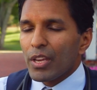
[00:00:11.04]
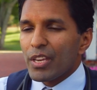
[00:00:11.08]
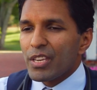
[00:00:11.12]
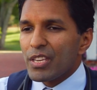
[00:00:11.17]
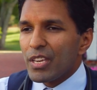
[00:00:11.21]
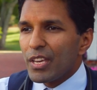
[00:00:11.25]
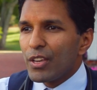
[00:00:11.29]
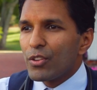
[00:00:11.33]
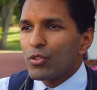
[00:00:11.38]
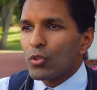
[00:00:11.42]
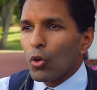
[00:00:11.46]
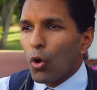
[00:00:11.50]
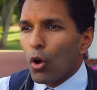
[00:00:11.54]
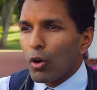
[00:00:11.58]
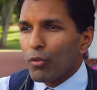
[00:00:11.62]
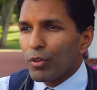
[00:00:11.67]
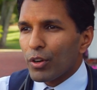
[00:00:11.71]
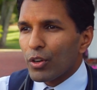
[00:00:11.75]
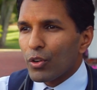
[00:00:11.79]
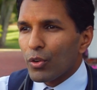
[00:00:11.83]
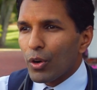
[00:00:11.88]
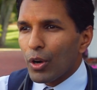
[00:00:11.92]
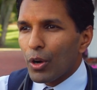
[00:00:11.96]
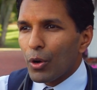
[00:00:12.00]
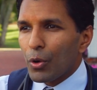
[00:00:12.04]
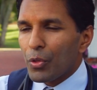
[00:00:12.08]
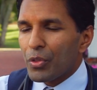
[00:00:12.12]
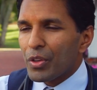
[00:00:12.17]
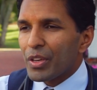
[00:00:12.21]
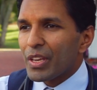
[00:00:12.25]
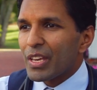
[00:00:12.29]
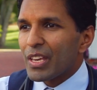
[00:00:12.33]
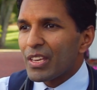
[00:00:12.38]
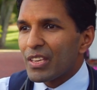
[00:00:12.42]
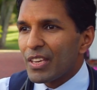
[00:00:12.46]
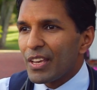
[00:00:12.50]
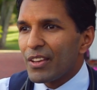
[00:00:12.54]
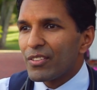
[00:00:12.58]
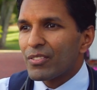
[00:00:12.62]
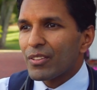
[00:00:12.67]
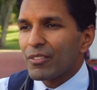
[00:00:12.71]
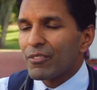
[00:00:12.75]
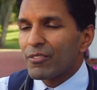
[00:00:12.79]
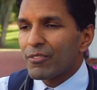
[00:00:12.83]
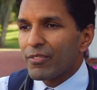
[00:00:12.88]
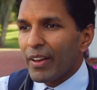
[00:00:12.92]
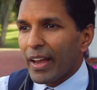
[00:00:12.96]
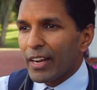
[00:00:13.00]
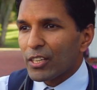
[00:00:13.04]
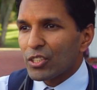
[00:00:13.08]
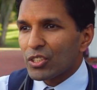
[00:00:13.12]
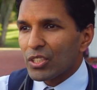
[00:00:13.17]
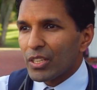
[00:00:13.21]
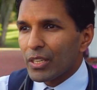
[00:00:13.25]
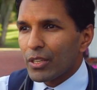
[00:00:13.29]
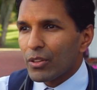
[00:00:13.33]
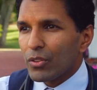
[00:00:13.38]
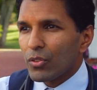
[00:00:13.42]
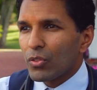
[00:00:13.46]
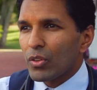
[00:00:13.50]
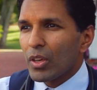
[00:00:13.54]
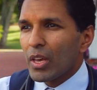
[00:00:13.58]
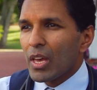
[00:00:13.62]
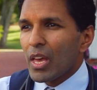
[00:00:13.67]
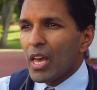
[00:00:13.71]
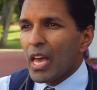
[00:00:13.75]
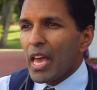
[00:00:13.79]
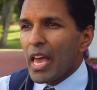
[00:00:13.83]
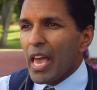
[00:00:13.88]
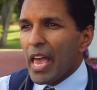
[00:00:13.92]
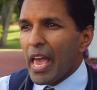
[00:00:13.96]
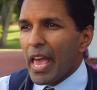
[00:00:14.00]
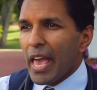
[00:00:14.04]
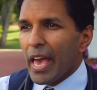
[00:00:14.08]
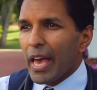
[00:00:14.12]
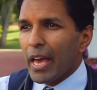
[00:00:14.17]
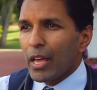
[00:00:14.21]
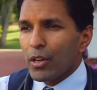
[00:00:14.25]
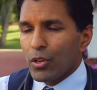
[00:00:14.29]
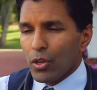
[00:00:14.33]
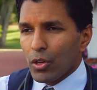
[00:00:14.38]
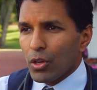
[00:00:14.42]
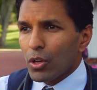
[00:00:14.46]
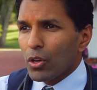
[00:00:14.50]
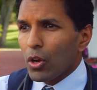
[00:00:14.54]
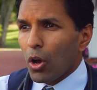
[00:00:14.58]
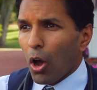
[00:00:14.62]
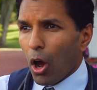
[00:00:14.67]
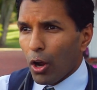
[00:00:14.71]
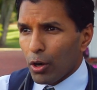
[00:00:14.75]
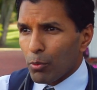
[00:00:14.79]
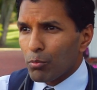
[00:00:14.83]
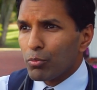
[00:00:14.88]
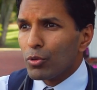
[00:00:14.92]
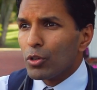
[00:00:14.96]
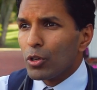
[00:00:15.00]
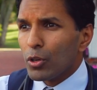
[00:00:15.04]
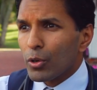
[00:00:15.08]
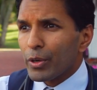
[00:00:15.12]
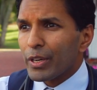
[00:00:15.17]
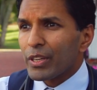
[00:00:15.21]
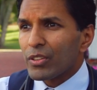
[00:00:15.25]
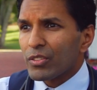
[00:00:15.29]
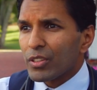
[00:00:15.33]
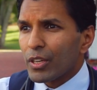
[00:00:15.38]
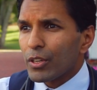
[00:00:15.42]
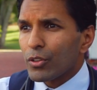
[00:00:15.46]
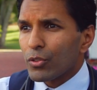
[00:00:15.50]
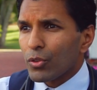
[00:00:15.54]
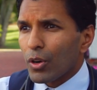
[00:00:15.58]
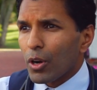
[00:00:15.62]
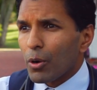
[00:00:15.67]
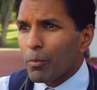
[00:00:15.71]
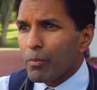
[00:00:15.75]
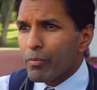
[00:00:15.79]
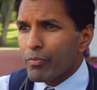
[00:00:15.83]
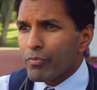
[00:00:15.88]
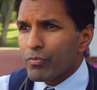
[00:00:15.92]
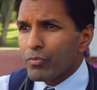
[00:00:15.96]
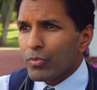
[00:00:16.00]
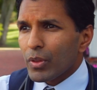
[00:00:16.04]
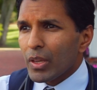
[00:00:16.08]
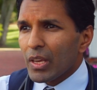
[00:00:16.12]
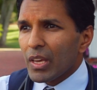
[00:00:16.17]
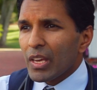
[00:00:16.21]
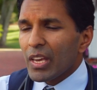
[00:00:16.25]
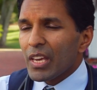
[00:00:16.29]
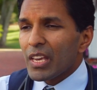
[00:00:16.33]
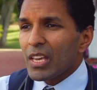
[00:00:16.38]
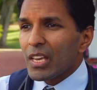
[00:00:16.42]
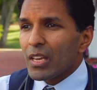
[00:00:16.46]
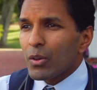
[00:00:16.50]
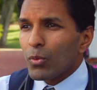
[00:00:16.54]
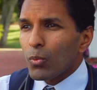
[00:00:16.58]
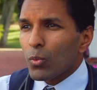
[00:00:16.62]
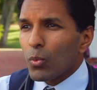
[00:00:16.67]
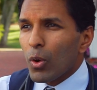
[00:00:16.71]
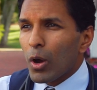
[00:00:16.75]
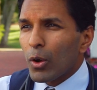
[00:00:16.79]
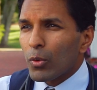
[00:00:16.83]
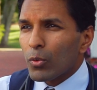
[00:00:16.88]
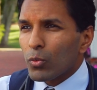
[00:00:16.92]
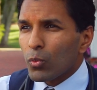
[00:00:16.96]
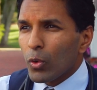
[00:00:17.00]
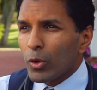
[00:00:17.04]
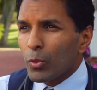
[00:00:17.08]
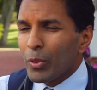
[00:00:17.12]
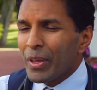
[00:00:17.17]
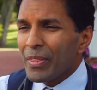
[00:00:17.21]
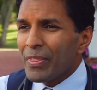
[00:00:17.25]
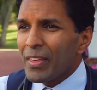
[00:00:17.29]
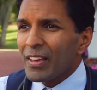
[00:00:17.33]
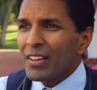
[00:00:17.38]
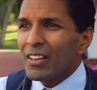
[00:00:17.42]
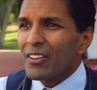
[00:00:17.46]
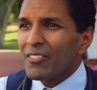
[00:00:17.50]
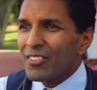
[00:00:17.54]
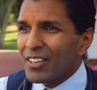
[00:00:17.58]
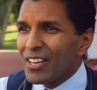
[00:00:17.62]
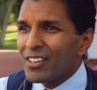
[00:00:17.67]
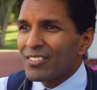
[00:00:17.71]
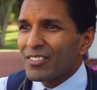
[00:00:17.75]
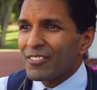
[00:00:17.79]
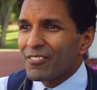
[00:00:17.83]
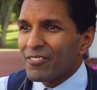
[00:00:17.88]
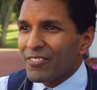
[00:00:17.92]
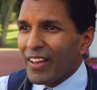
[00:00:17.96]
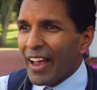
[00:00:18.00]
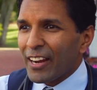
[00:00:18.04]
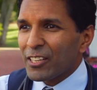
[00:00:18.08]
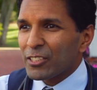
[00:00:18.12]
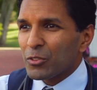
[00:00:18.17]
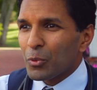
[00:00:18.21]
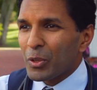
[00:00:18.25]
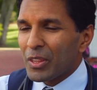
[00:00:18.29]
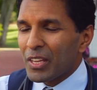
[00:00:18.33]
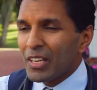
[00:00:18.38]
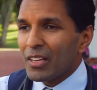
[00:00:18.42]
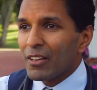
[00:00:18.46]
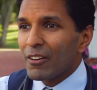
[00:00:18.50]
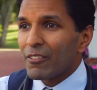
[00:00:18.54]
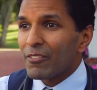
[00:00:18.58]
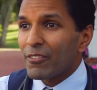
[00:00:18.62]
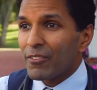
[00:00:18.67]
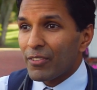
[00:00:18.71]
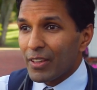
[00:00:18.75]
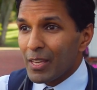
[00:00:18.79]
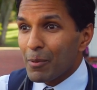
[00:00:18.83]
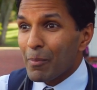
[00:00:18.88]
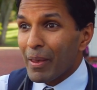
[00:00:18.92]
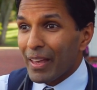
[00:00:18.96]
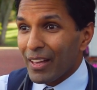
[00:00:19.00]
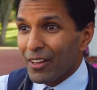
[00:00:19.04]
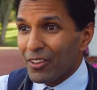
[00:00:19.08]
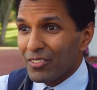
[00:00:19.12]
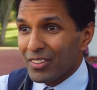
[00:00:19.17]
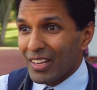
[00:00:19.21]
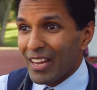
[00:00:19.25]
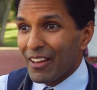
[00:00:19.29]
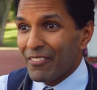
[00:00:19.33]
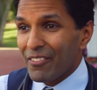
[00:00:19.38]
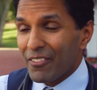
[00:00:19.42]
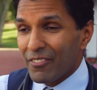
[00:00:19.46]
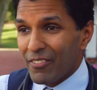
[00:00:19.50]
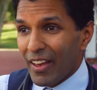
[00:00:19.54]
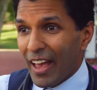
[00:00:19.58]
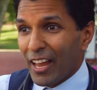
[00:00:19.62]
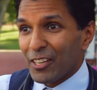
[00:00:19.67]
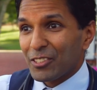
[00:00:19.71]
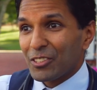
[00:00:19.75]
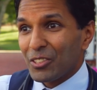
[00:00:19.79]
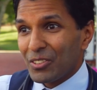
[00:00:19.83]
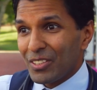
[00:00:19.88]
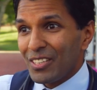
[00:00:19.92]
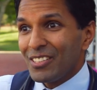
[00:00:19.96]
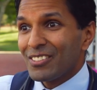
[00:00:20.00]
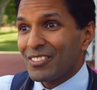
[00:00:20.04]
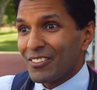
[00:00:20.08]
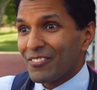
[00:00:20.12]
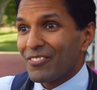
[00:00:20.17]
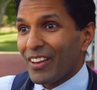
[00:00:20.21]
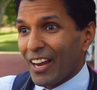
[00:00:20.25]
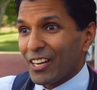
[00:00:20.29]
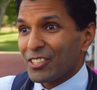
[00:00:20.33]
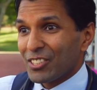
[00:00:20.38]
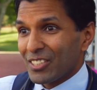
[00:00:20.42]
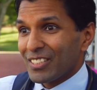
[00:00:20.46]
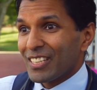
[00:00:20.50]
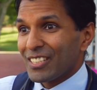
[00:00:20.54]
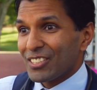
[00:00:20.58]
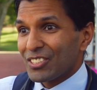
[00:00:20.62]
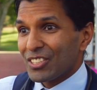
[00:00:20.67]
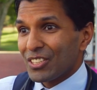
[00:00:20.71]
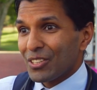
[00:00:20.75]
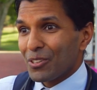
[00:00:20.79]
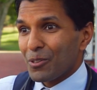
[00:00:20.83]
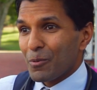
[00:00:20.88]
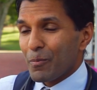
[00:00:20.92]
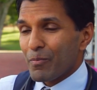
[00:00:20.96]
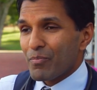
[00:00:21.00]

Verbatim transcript: yeast overgrowth, yeast infections, and autobrewery syndrome. Well, when we think of yeast infections, we think of females that have a vaginal yeast infection issue.